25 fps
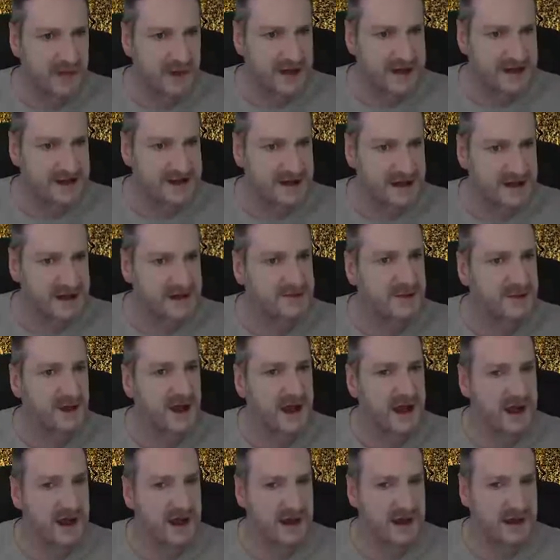place things
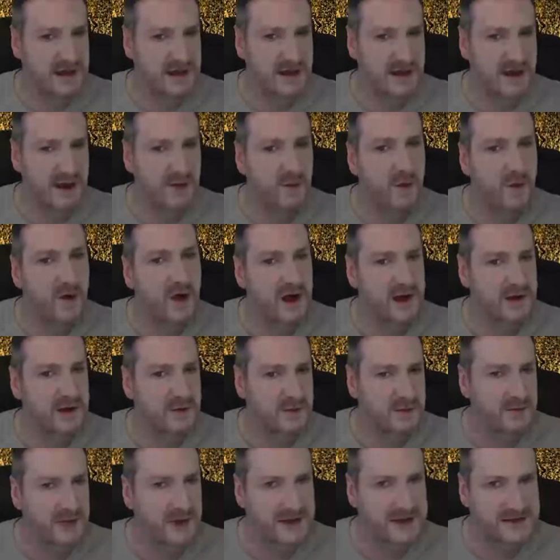by hand and why
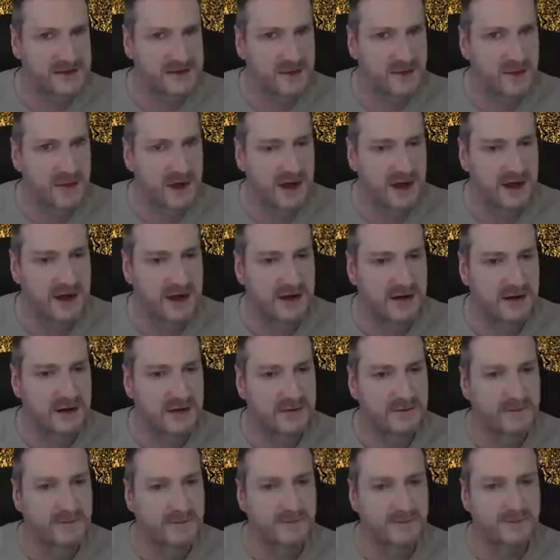you would place them by
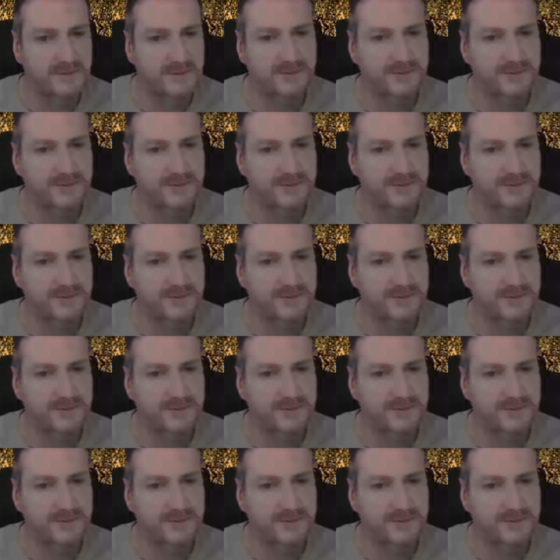hand.